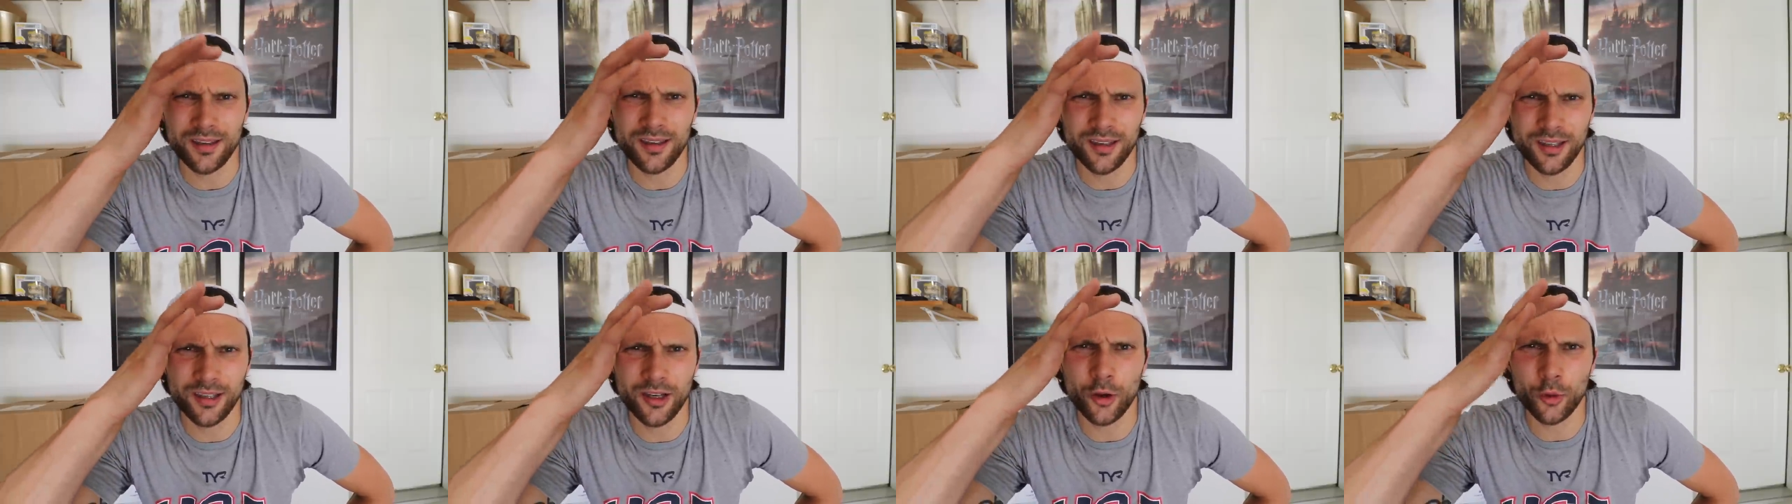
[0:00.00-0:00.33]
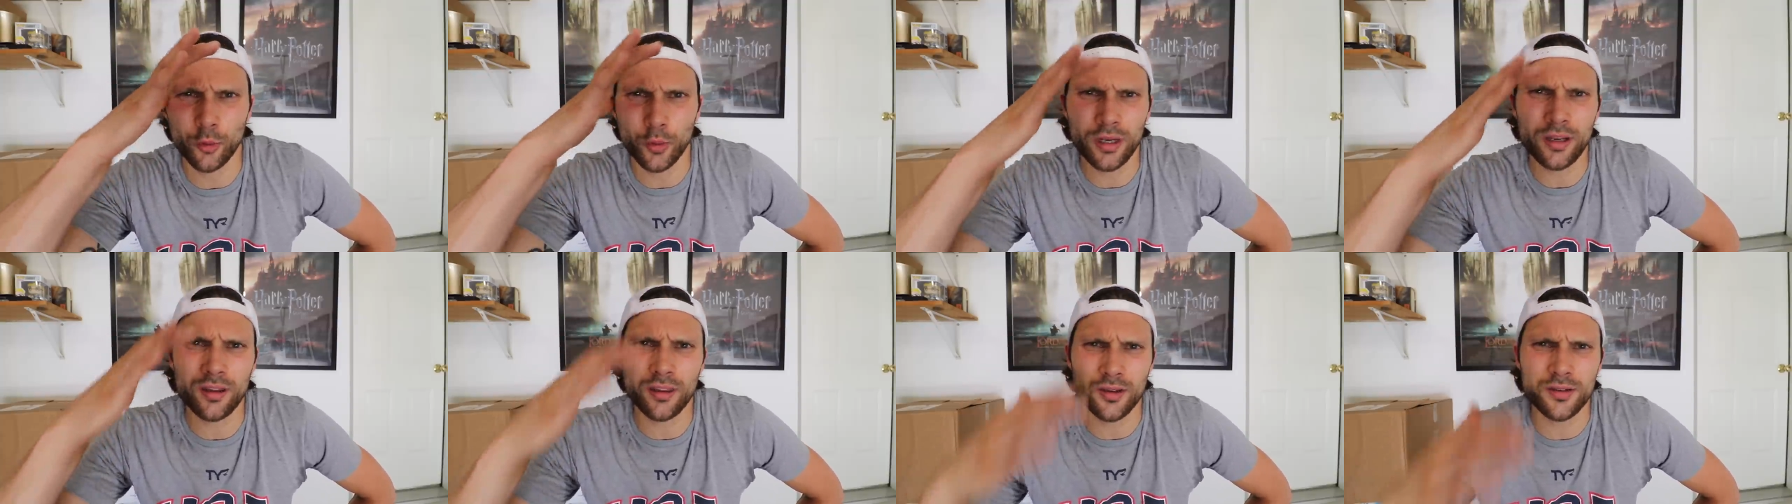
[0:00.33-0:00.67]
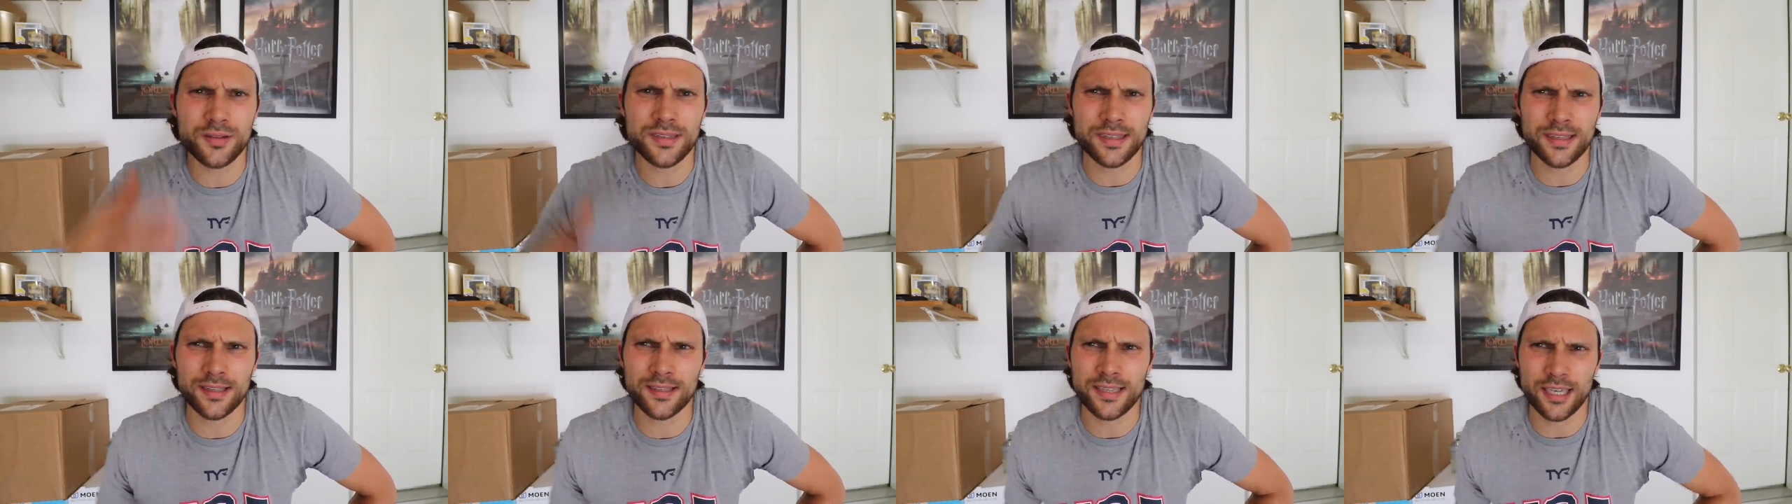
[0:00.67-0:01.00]
You know, reading
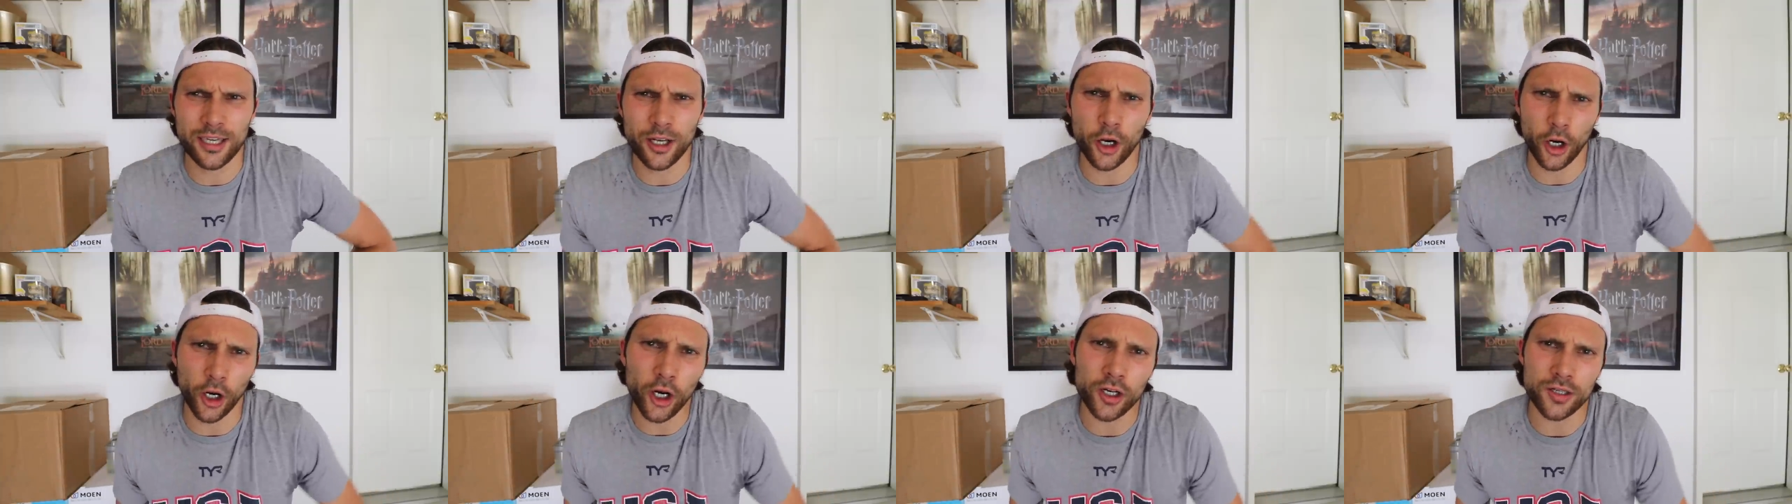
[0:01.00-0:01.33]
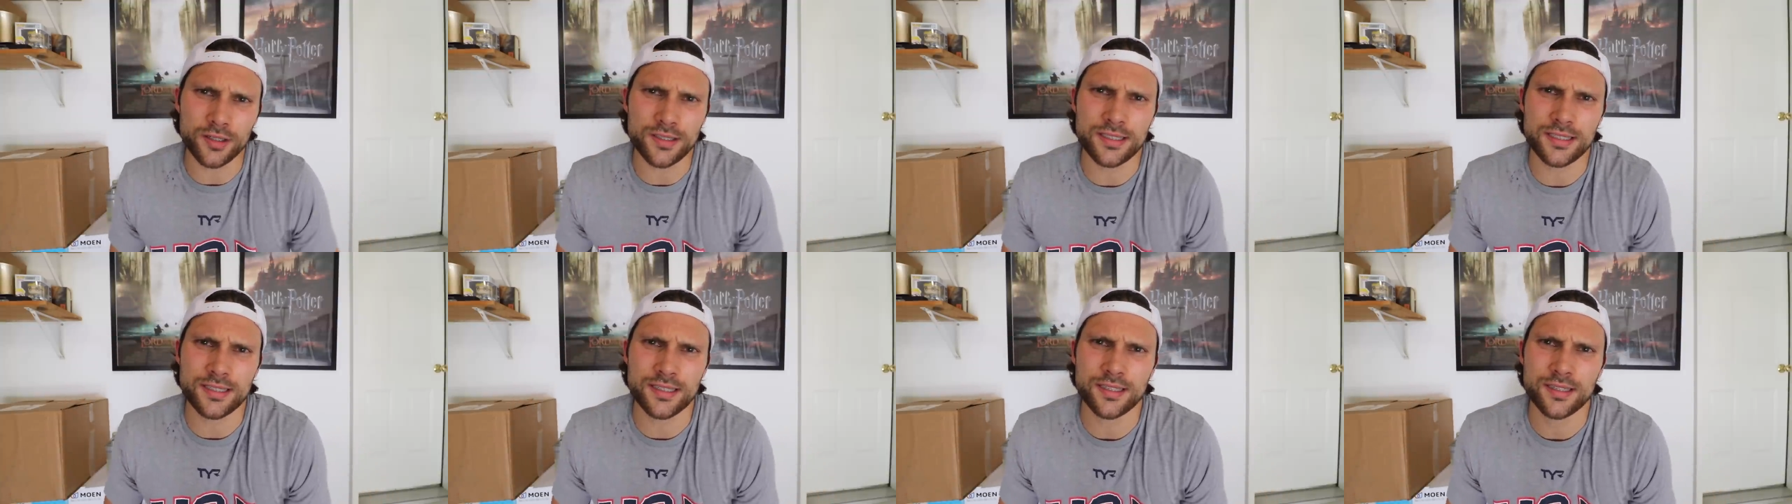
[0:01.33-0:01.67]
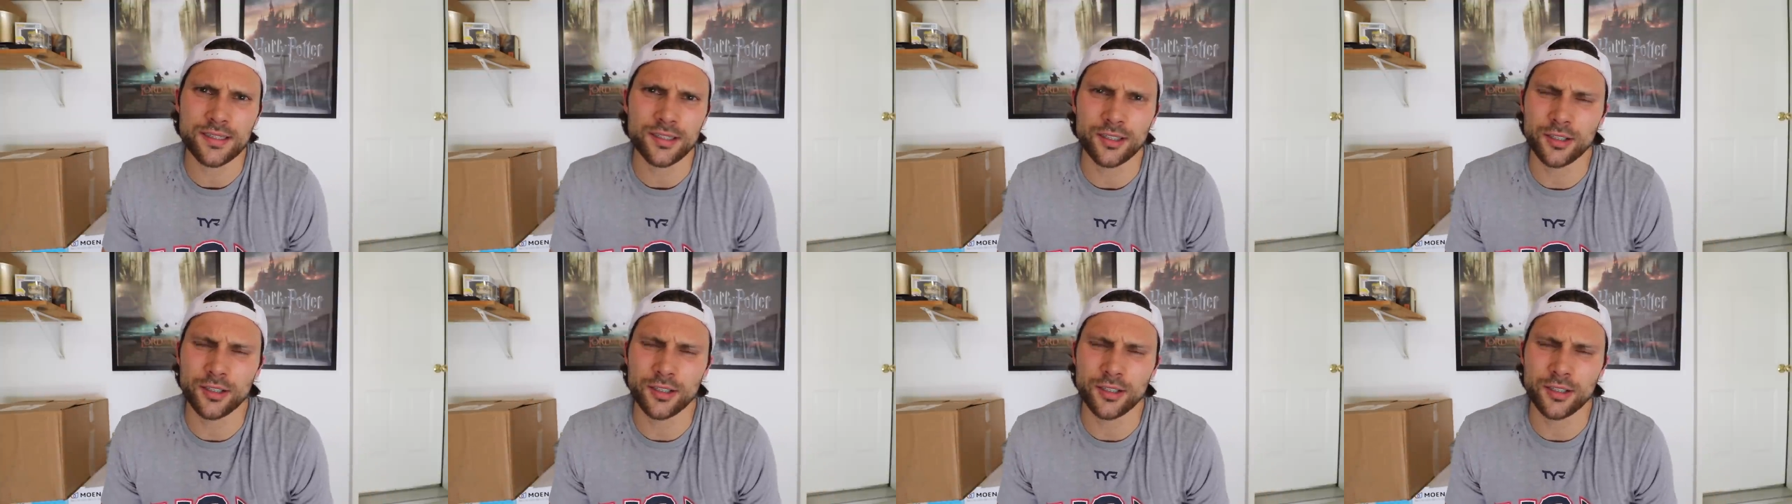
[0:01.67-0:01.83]
those things, it hurts.